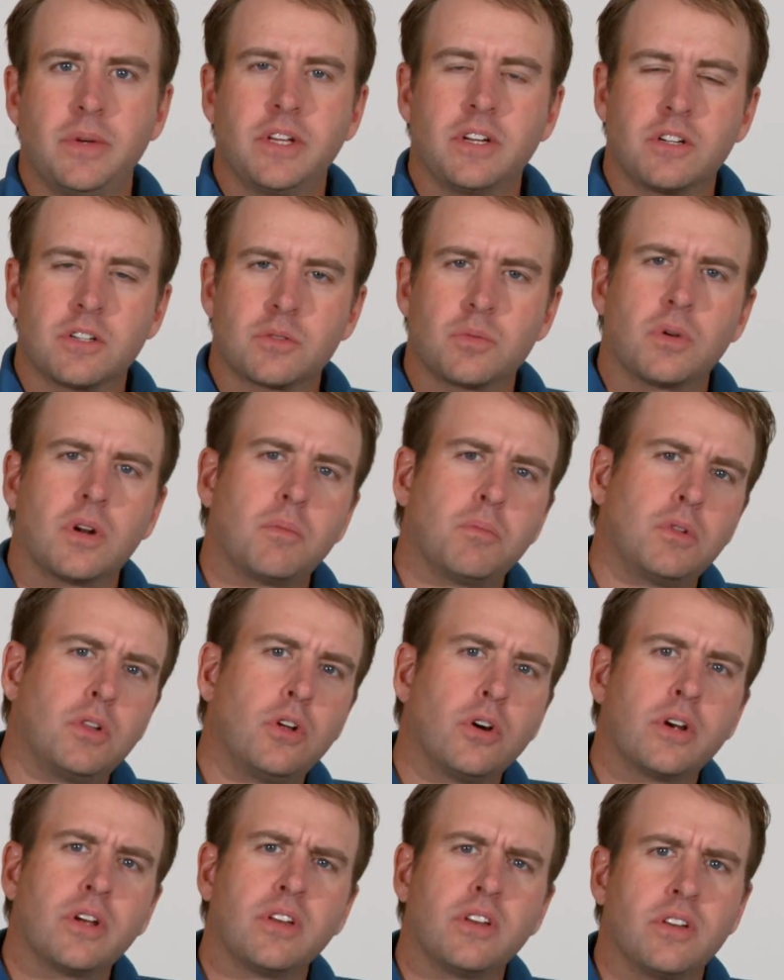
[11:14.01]
meters, what I'm
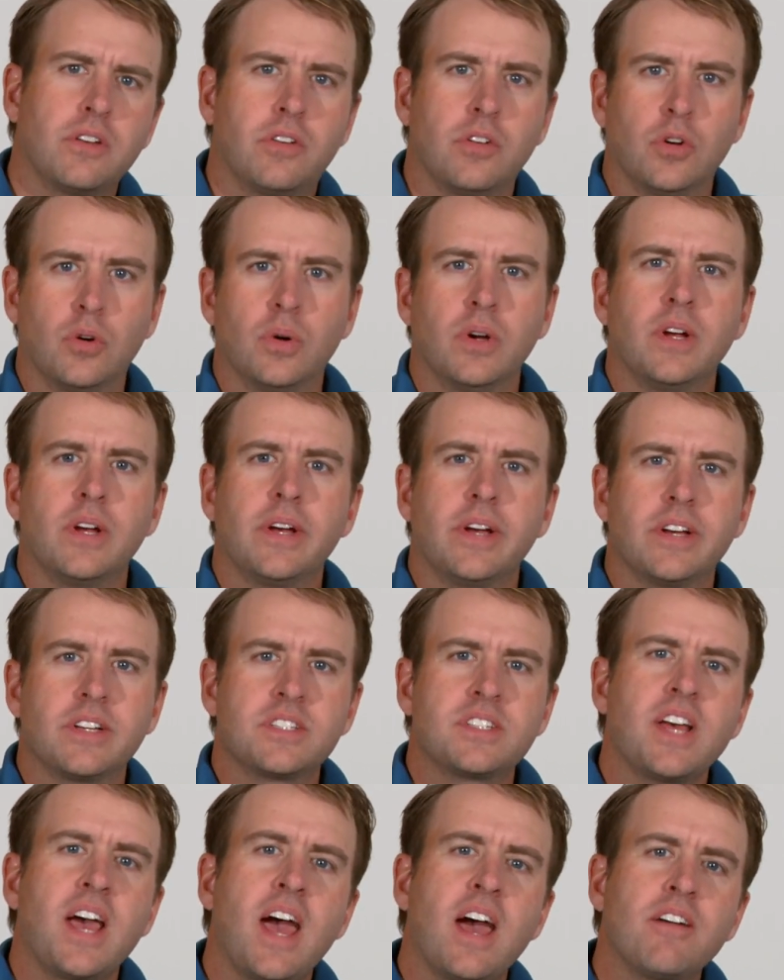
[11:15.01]
looking to do is
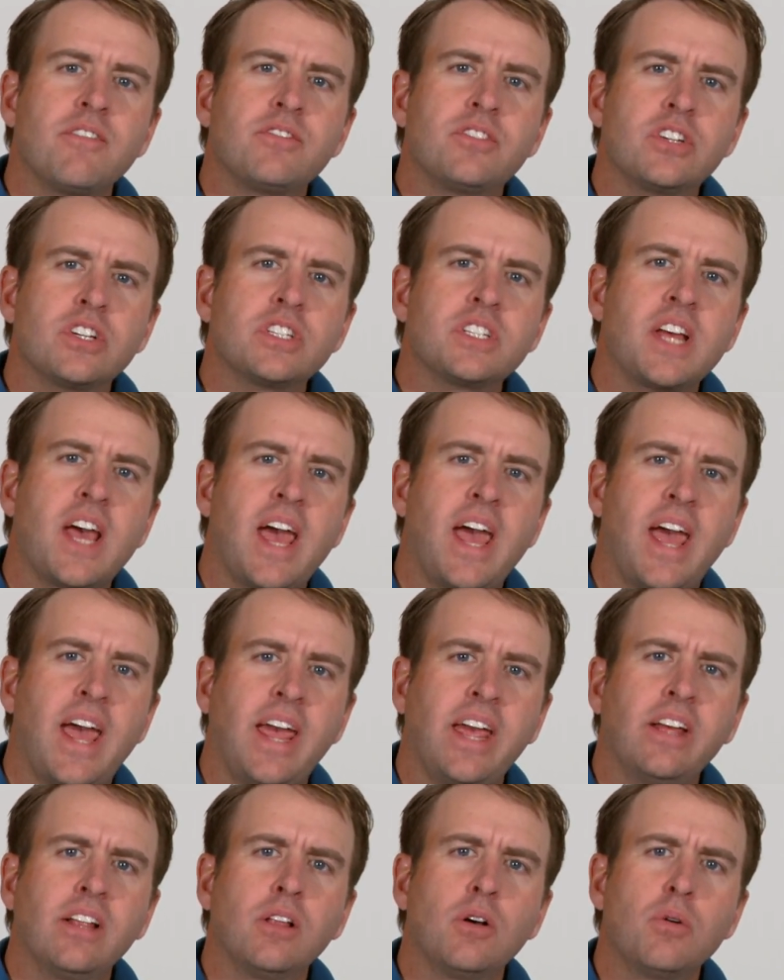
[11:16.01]
to have just a
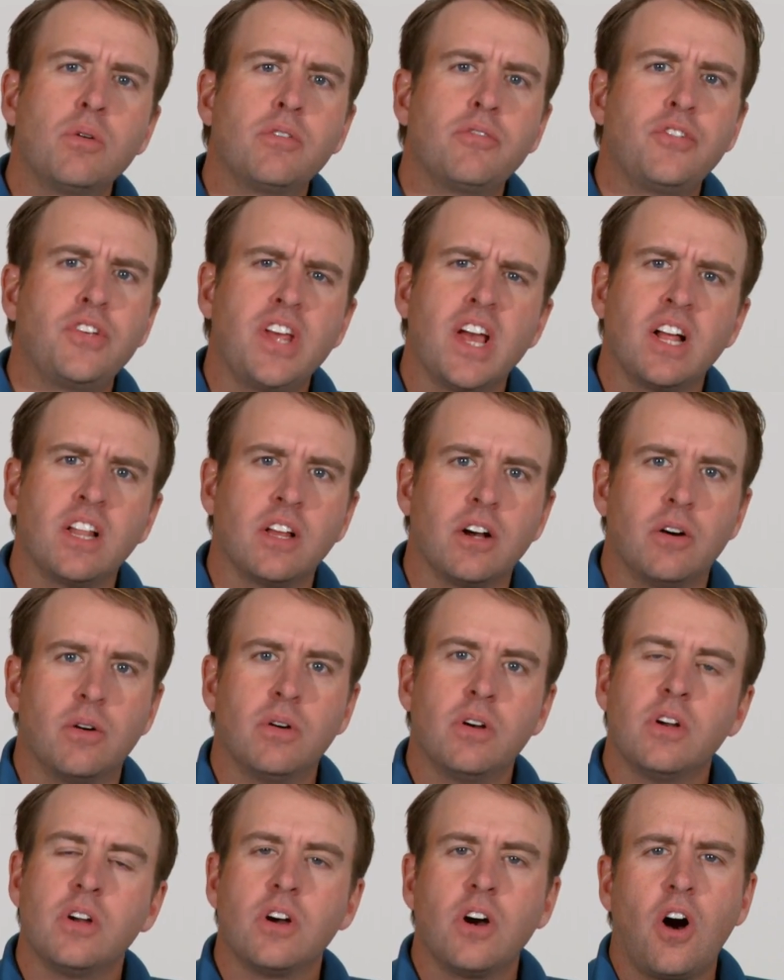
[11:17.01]
halo of
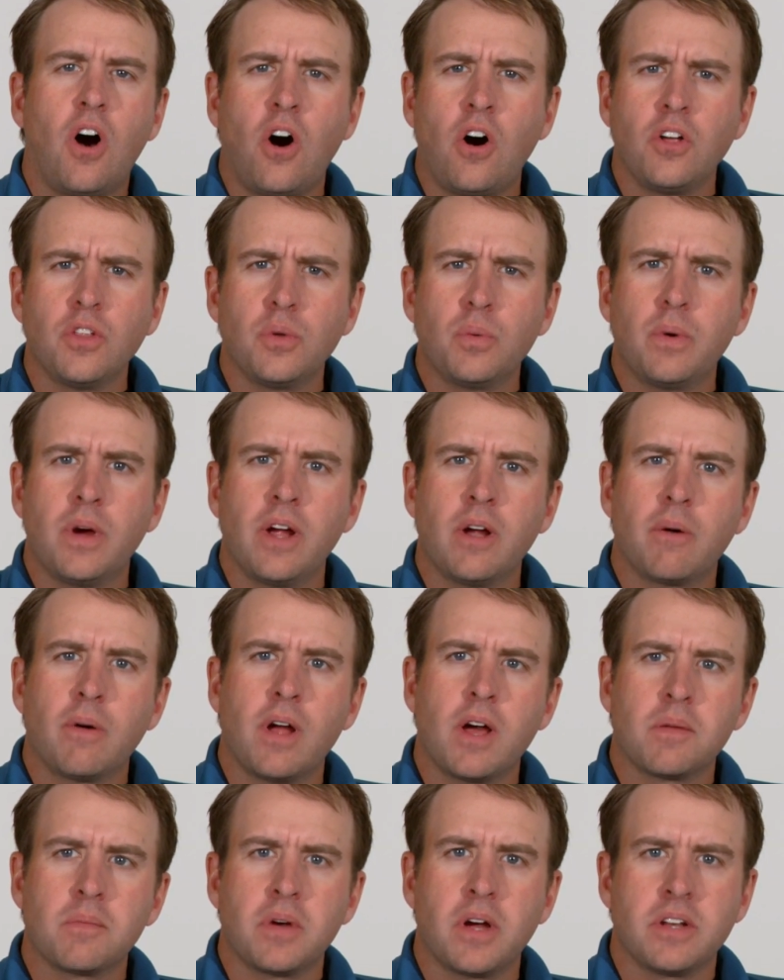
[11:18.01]
yellow all the way
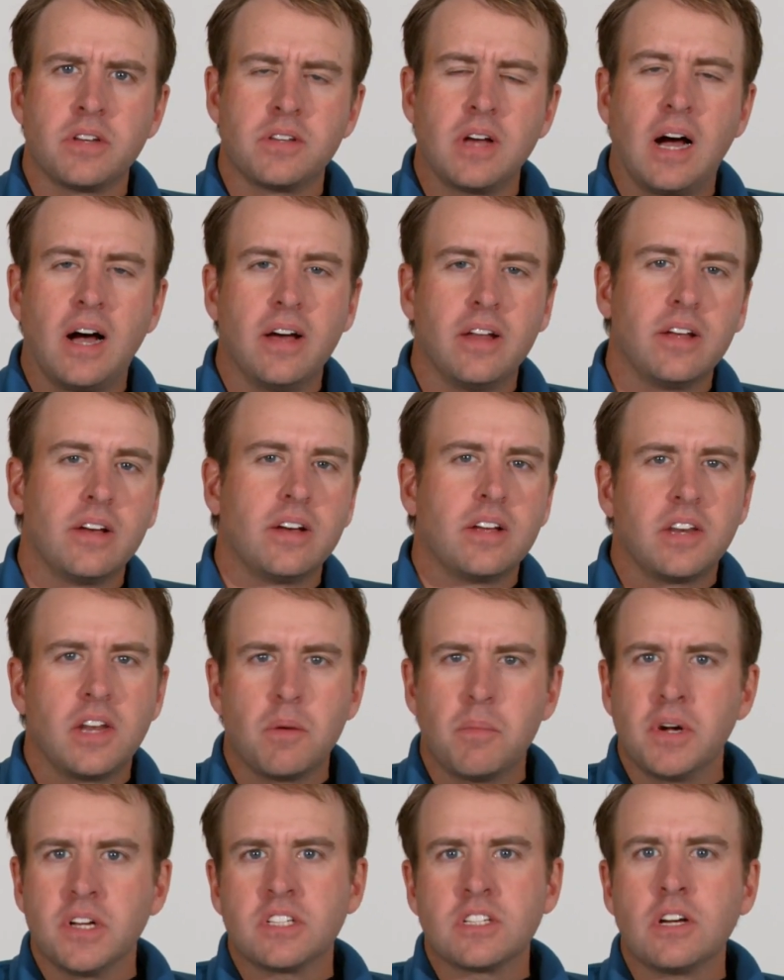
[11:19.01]
around my dot. Now
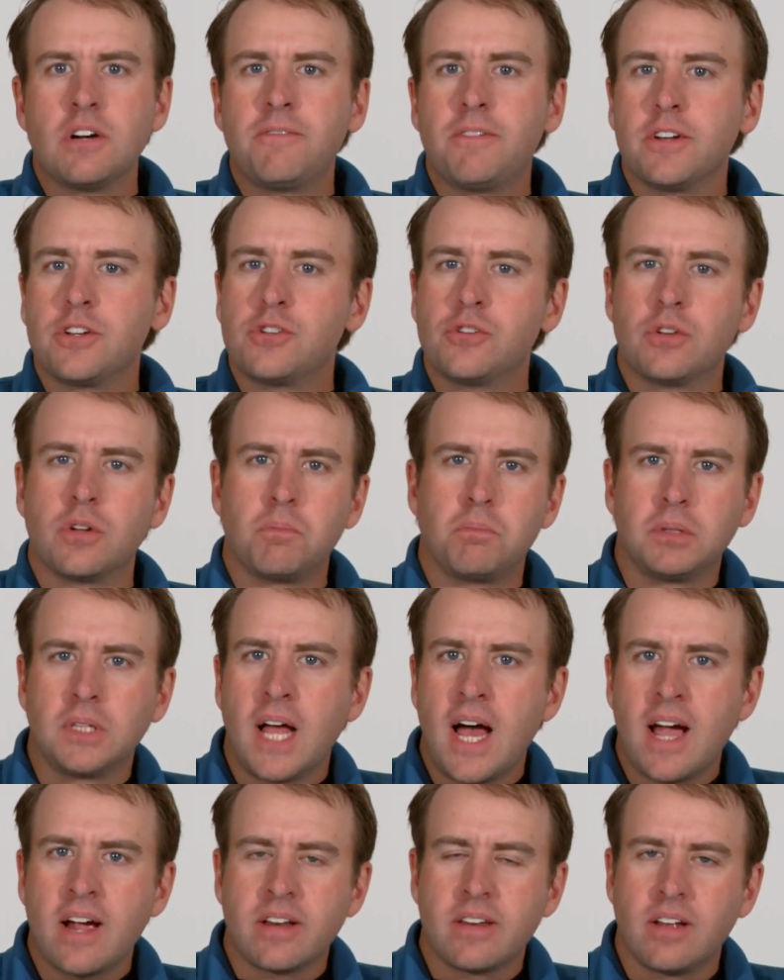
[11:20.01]
myself, I shoot a
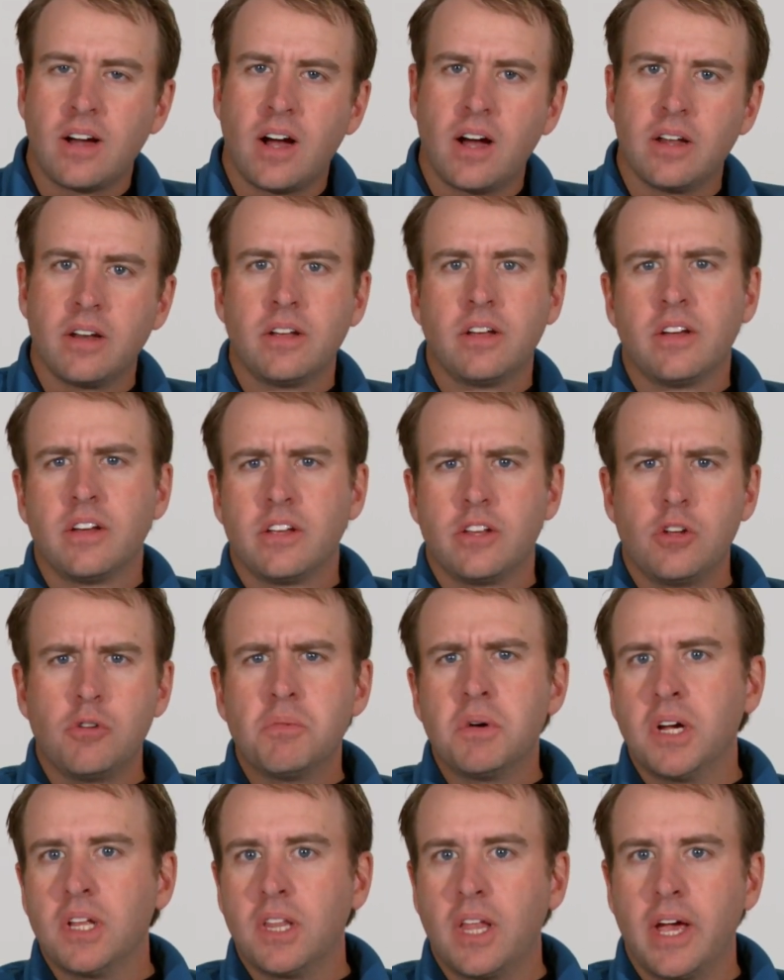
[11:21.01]
black dot. You
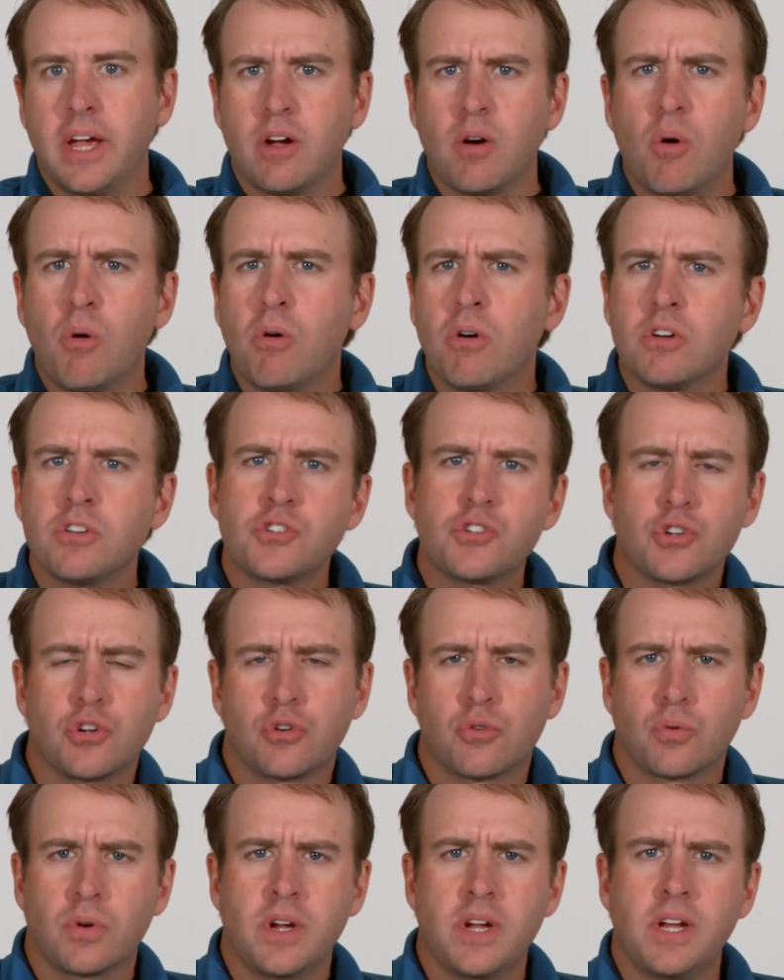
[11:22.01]
might like orange,
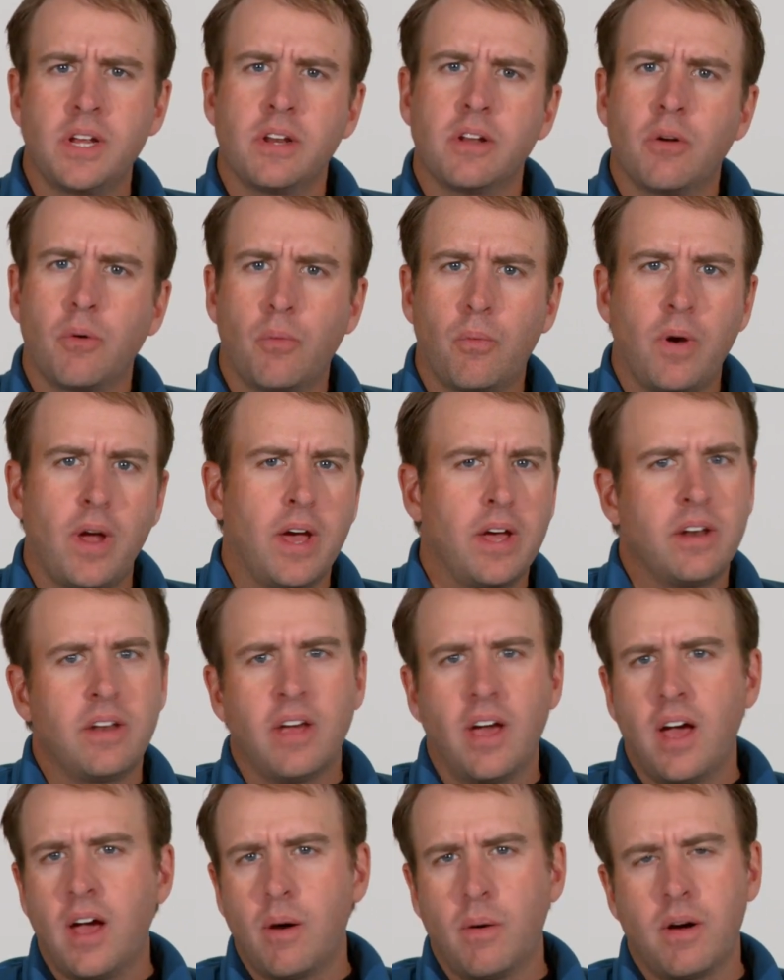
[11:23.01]
green, red,
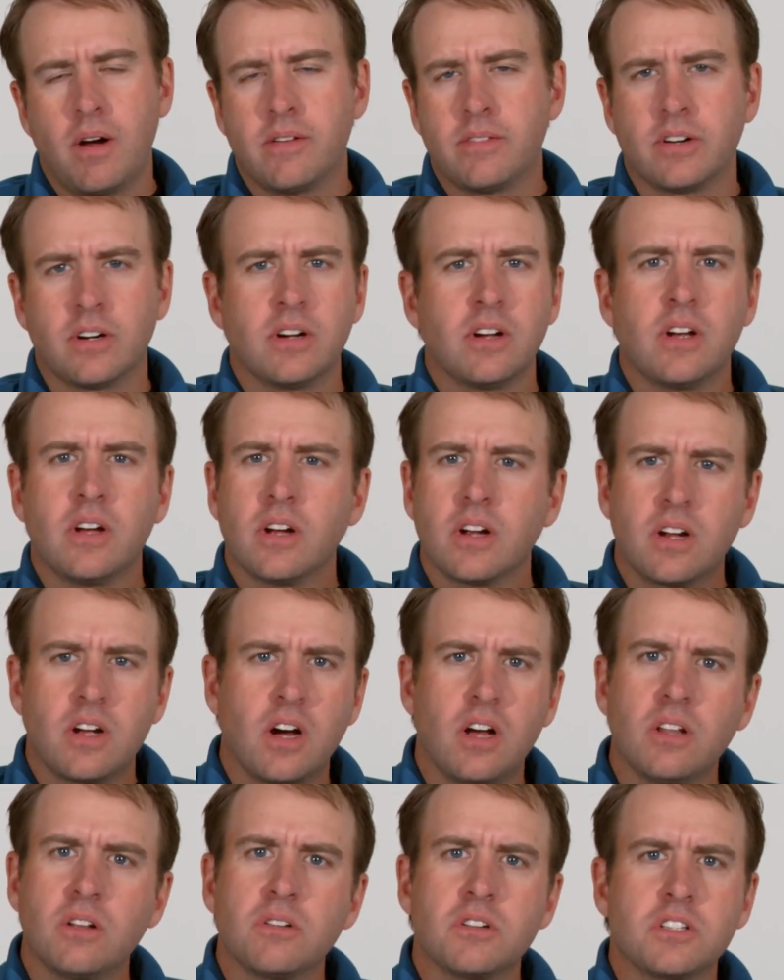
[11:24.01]
however.
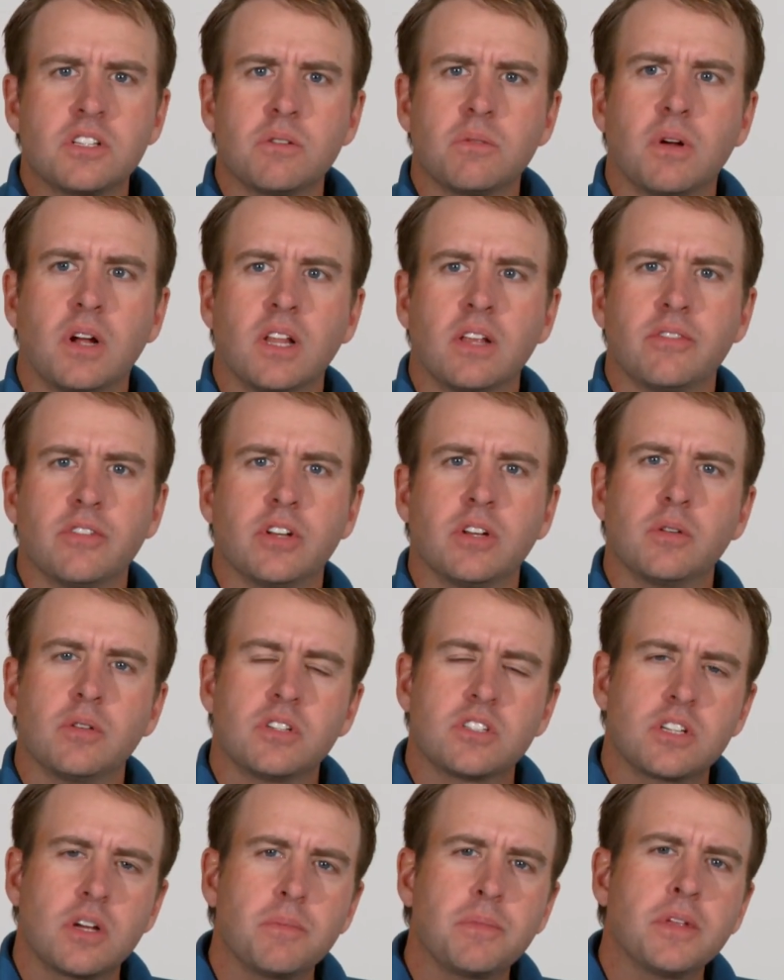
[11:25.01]
Color is irrelevant.
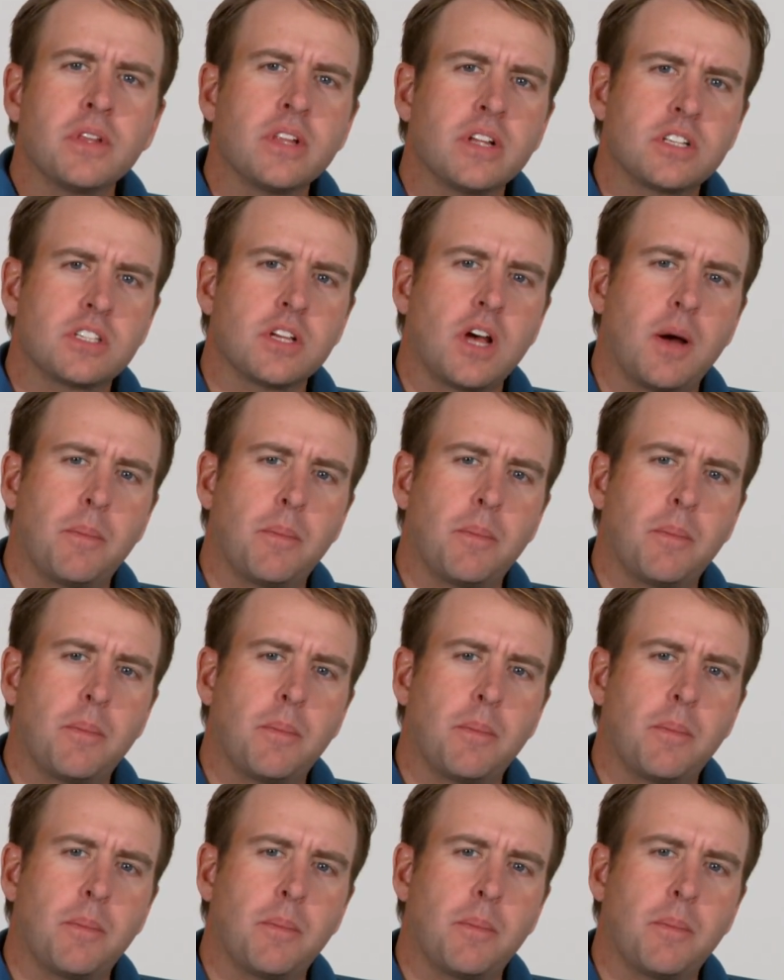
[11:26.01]
Something that's